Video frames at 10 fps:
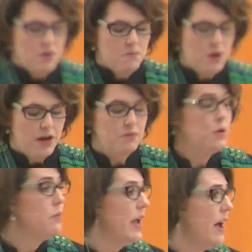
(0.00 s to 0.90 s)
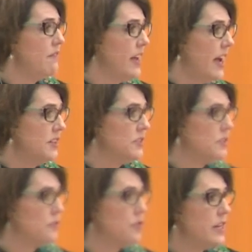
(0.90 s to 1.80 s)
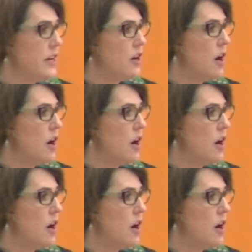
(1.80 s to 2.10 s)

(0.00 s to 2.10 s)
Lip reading: But when we have guests for dinner,